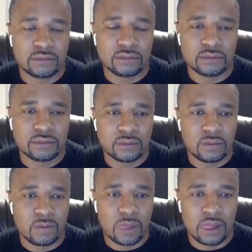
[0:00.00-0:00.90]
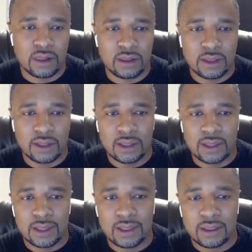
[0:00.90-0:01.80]

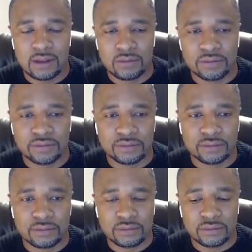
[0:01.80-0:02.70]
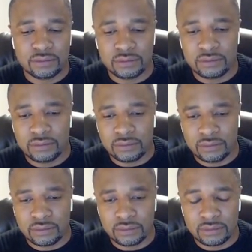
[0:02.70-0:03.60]

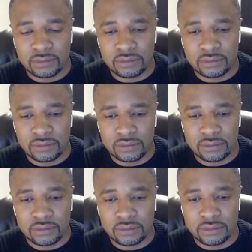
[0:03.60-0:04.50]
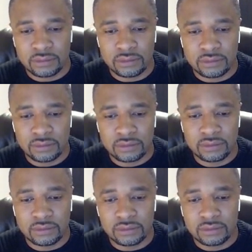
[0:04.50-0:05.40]

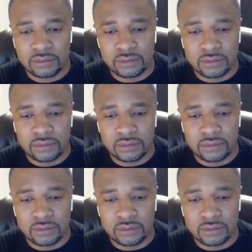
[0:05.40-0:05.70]
This person isn't speaking.